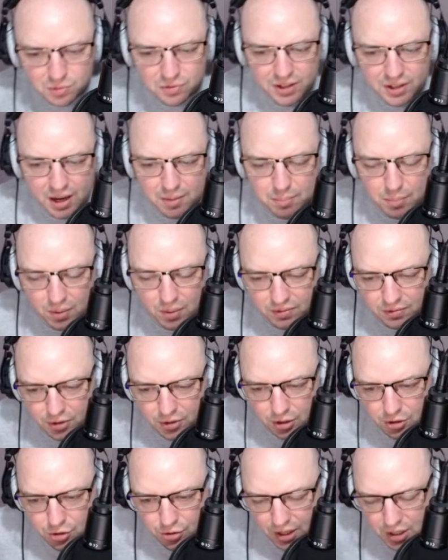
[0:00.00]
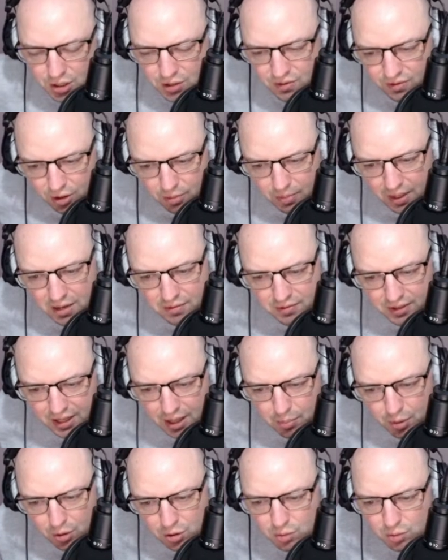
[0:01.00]
for that 3rd transfer, mate, for
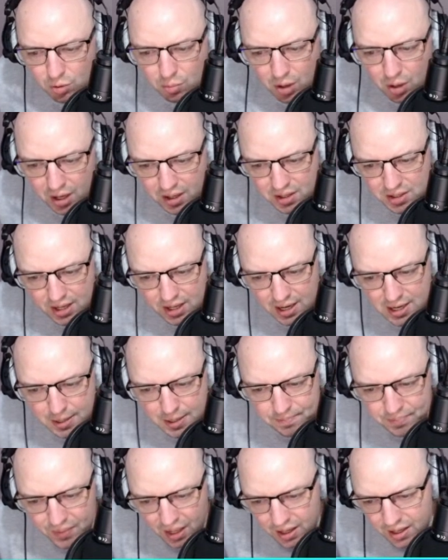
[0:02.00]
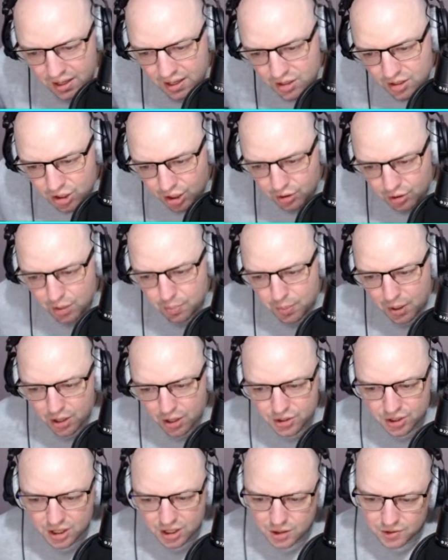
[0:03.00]
that possible -8? Tanoki,
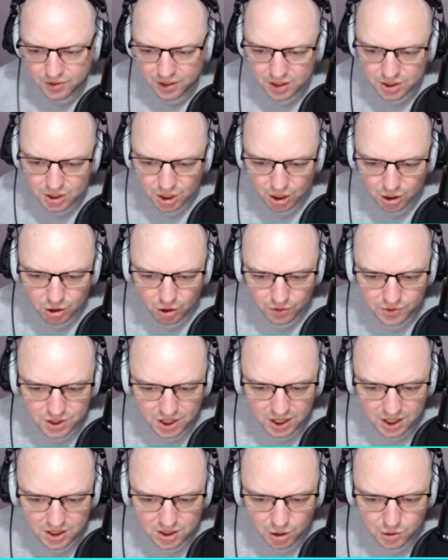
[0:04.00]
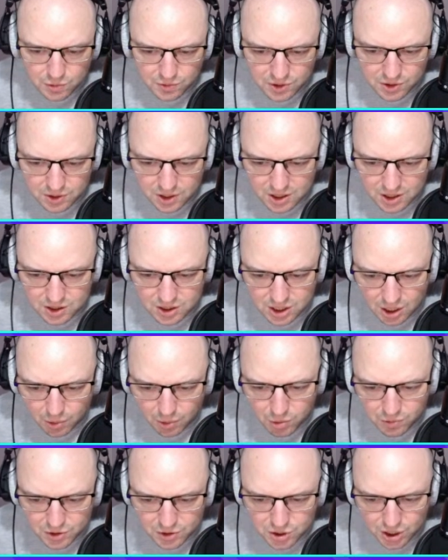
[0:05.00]
personally, you think Tarkowski is so
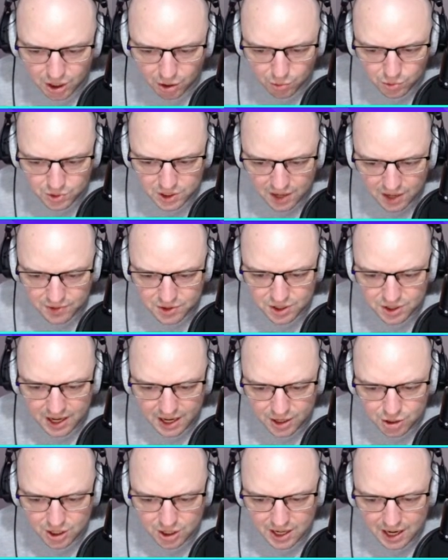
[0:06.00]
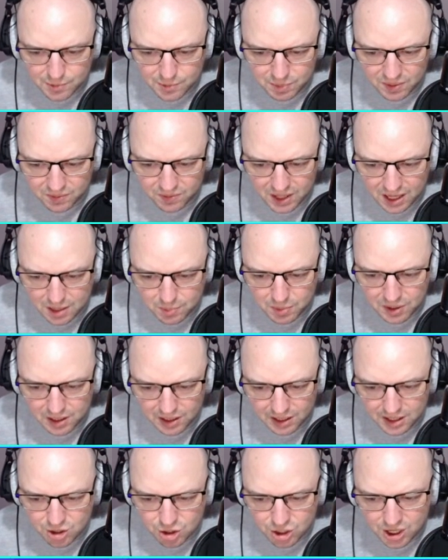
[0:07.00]
oversold? Everton actually have been keeping
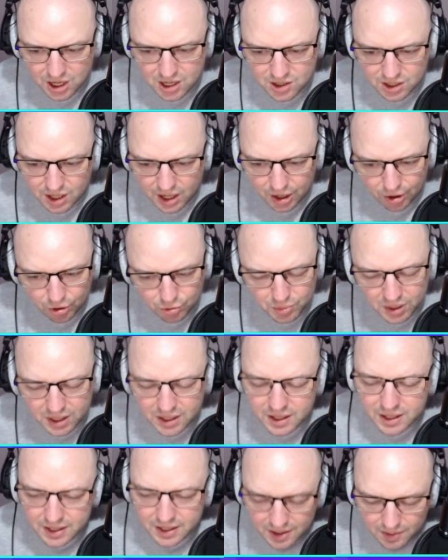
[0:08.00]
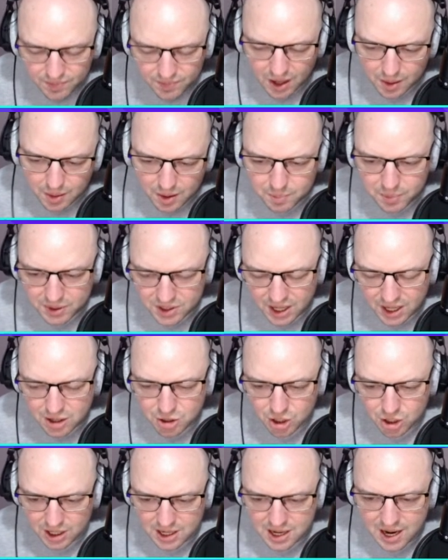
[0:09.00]
clean sheets at home.
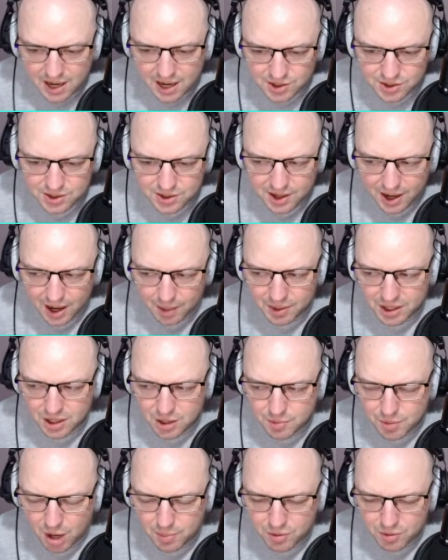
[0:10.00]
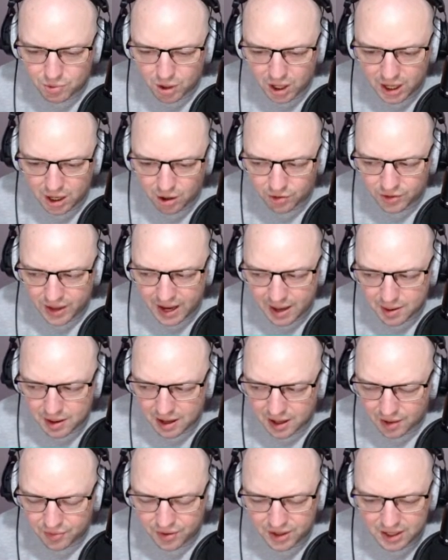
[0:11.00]
Potentially, yes. I mean, you might be right on that.
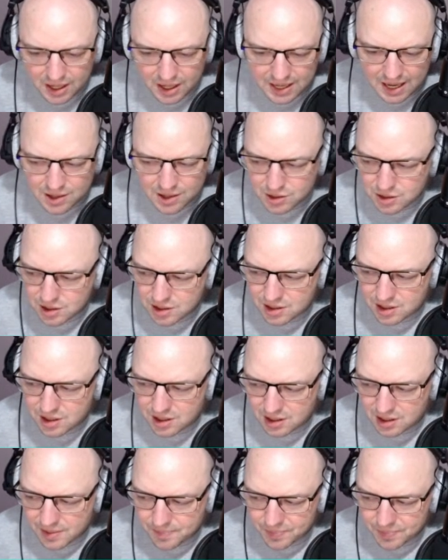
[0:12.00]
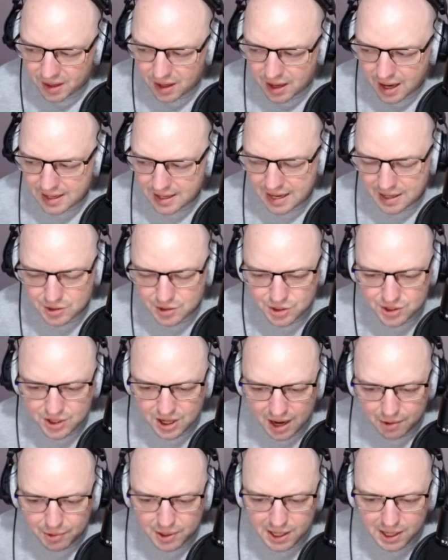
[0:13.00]
I think against
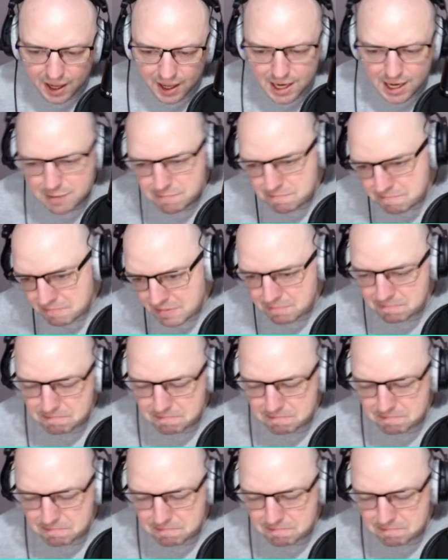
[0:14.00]
Harry Kane,